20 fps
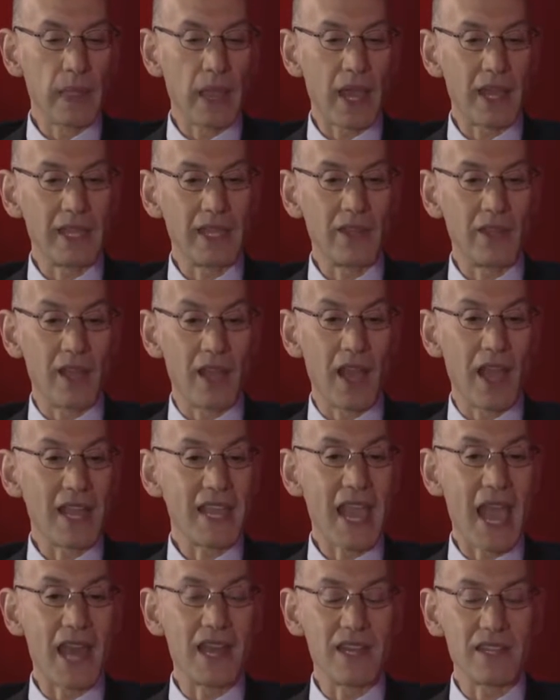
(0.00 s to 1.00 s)
I think
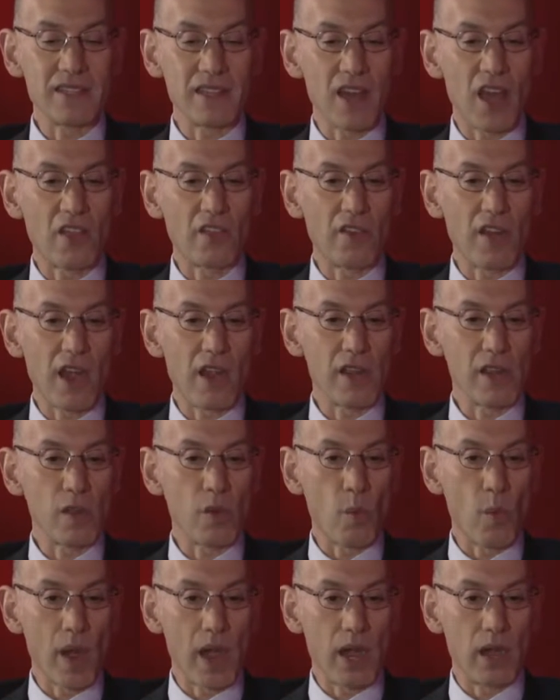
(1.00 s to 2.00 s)
again, it's another area
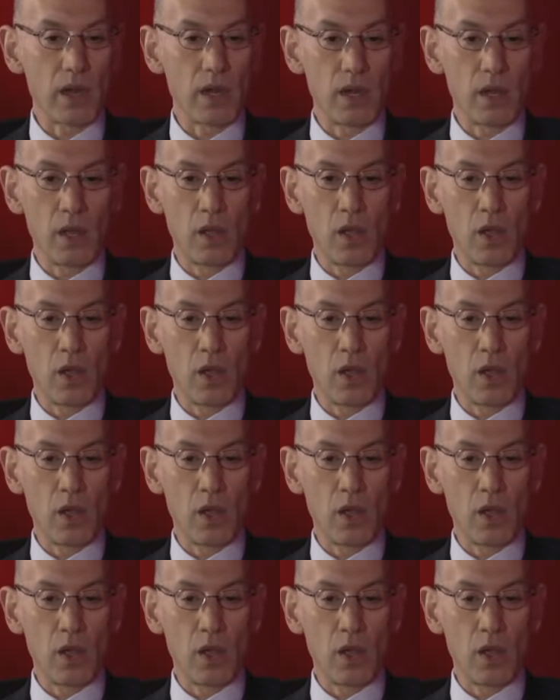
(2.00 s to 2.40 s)
where